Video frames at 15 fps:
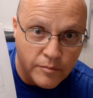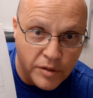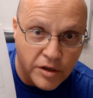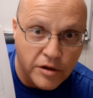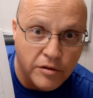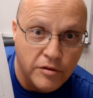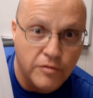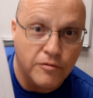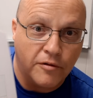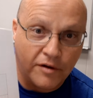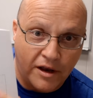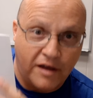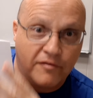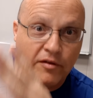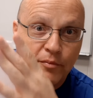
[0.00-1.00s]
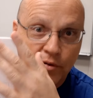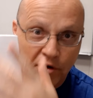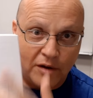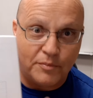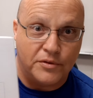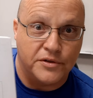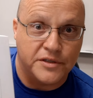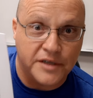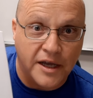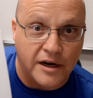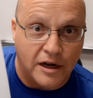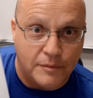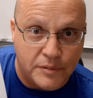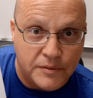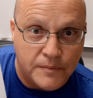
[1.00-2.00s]
because you won't have the proper
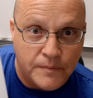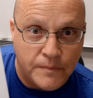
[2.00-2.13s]
setup.